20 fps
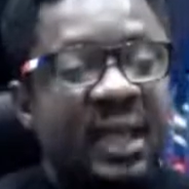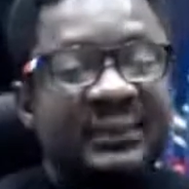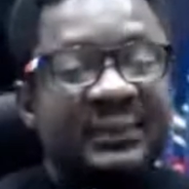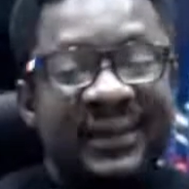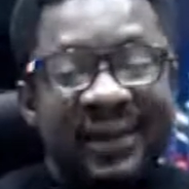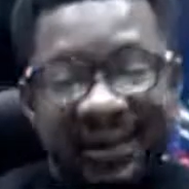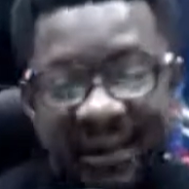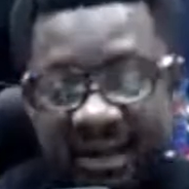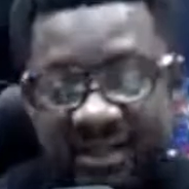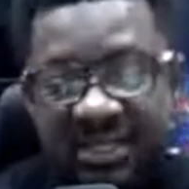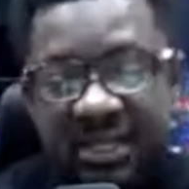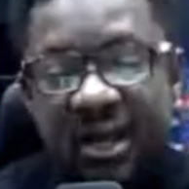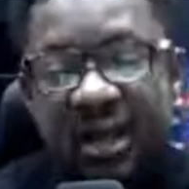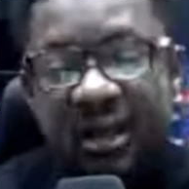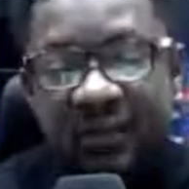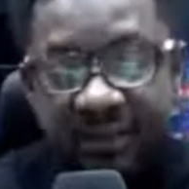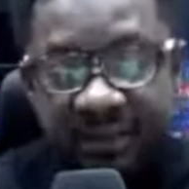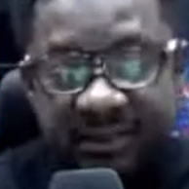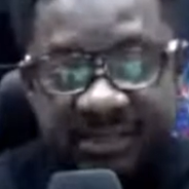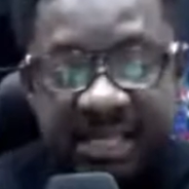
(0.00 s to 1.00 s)
They hurt
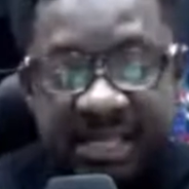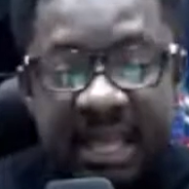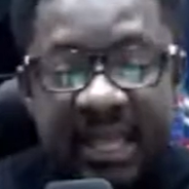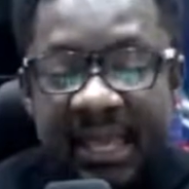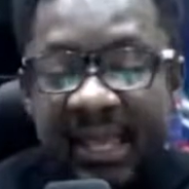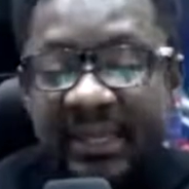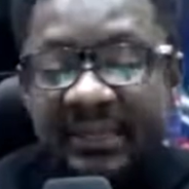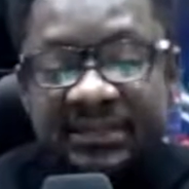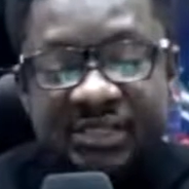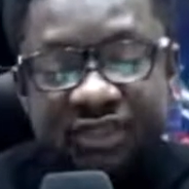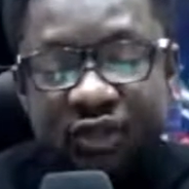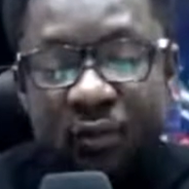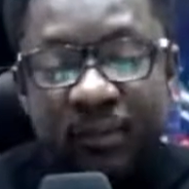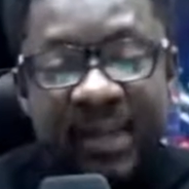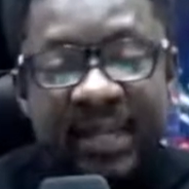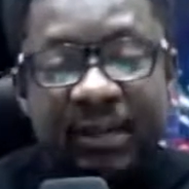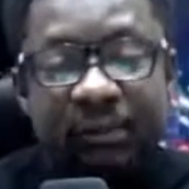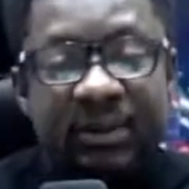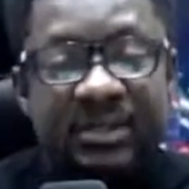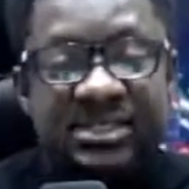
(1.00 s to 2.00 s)
others in so many
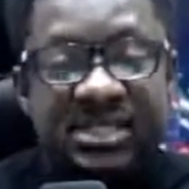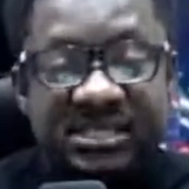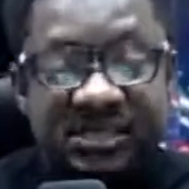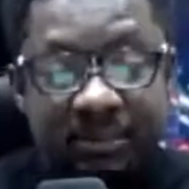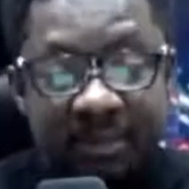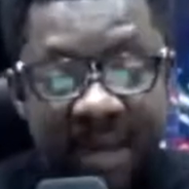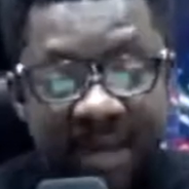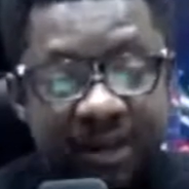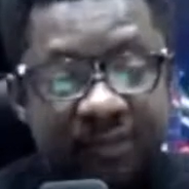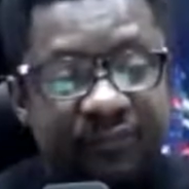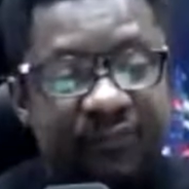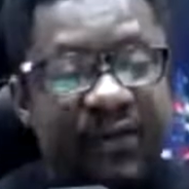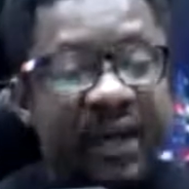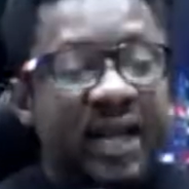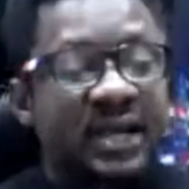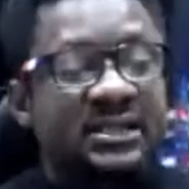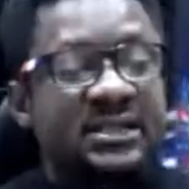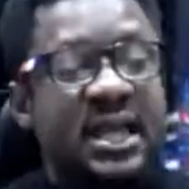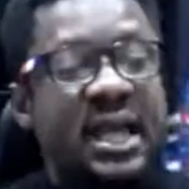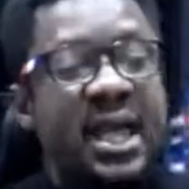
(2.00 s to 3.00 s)
ways. As a matter of fact,
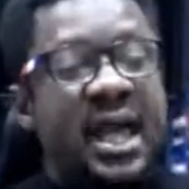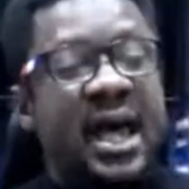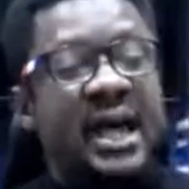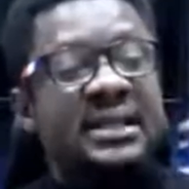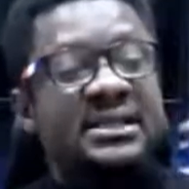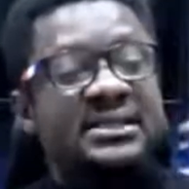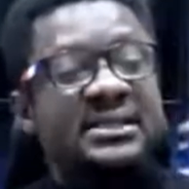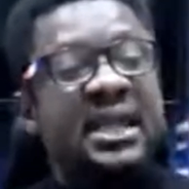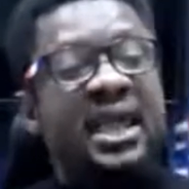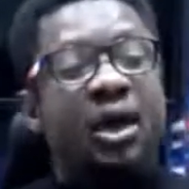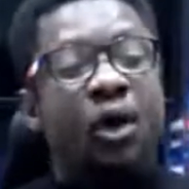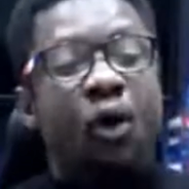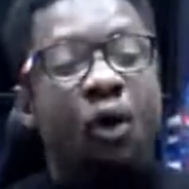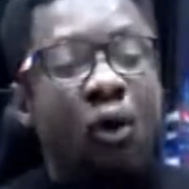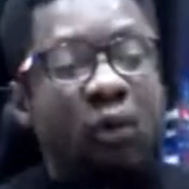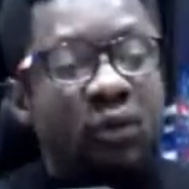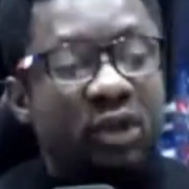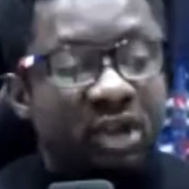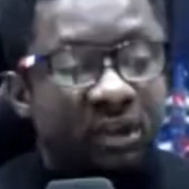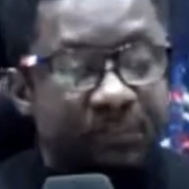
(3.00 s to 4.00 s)
I see a whole
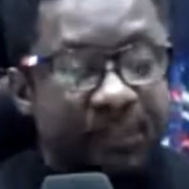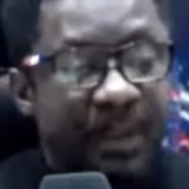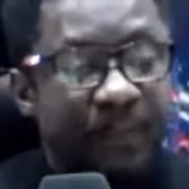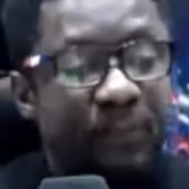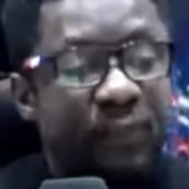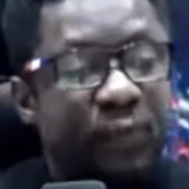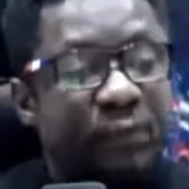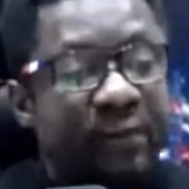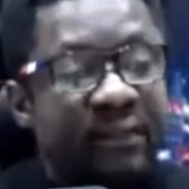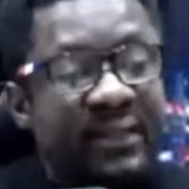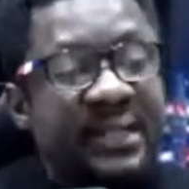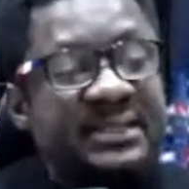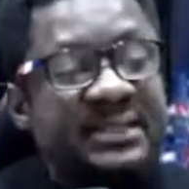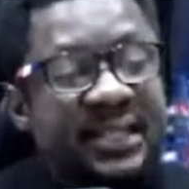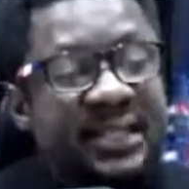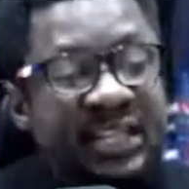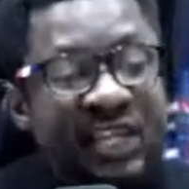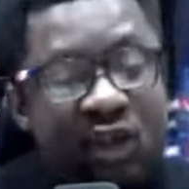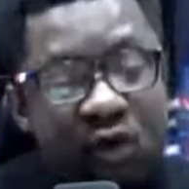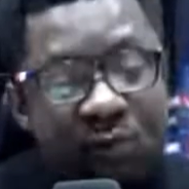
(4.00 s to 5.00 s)
lot of people creating
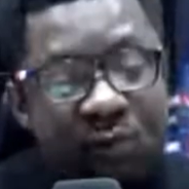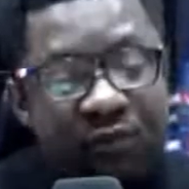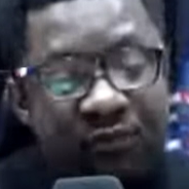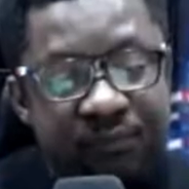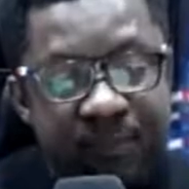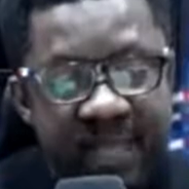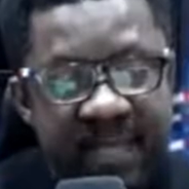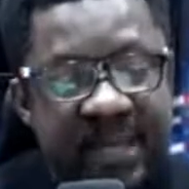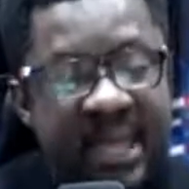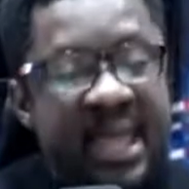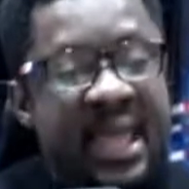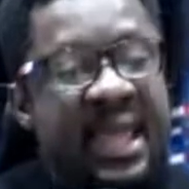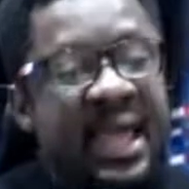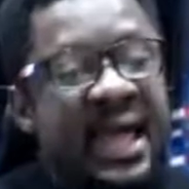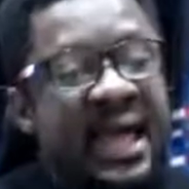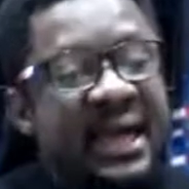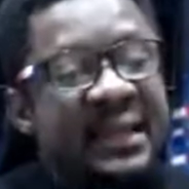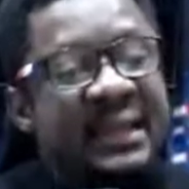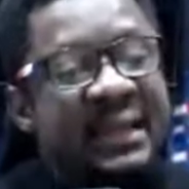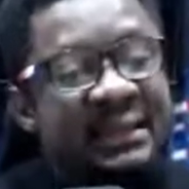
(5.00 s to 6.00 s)
new movement,
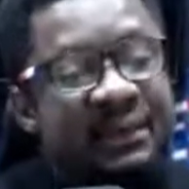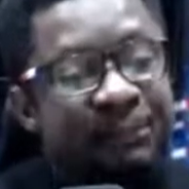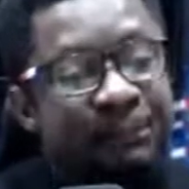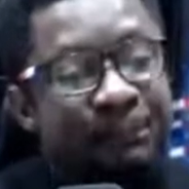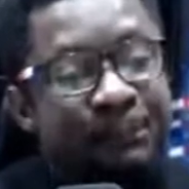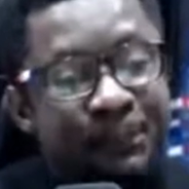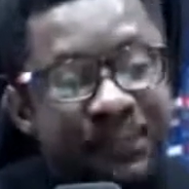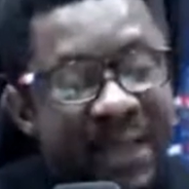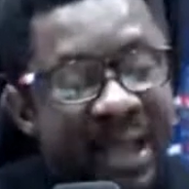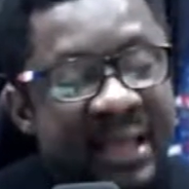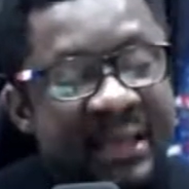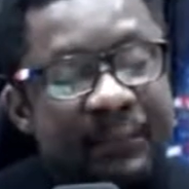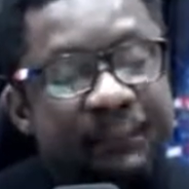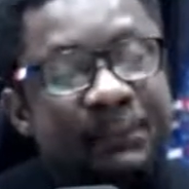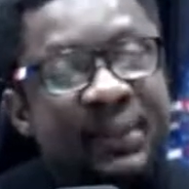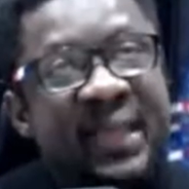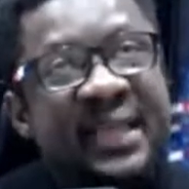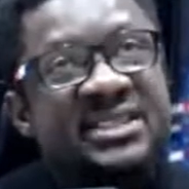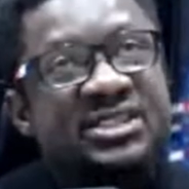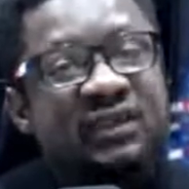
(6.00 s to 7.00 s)
and at the
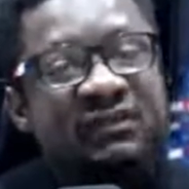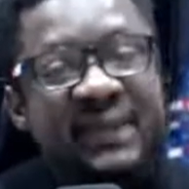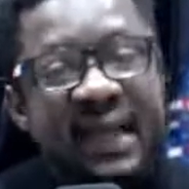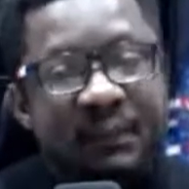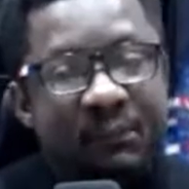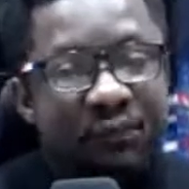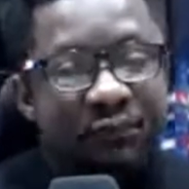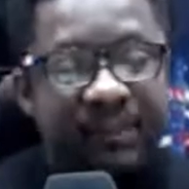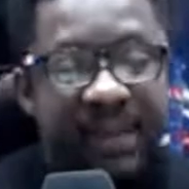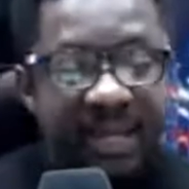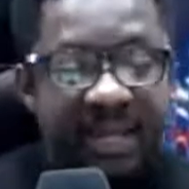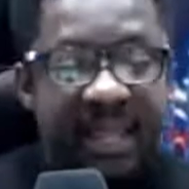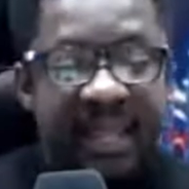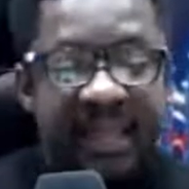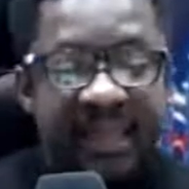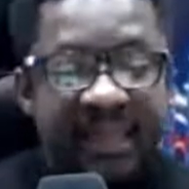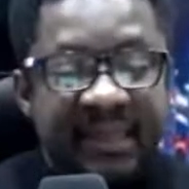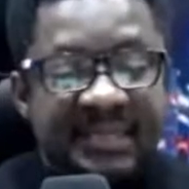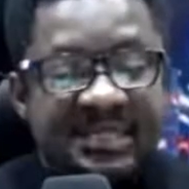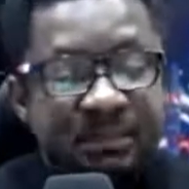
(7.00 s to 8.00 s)
base of that movement
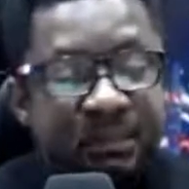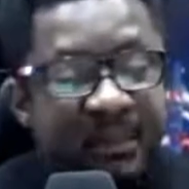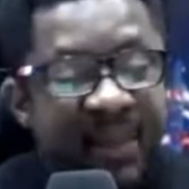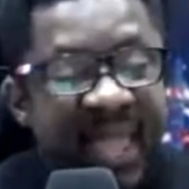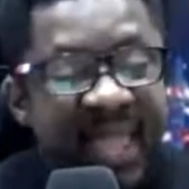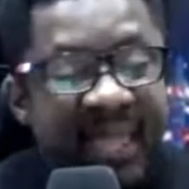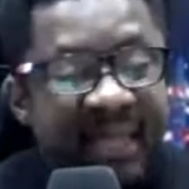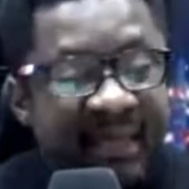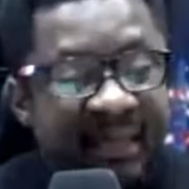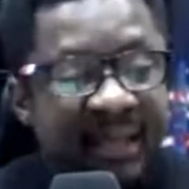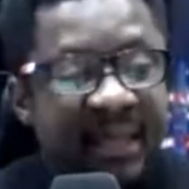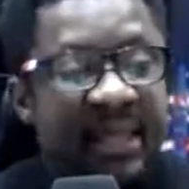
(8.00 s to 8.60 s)
is pain.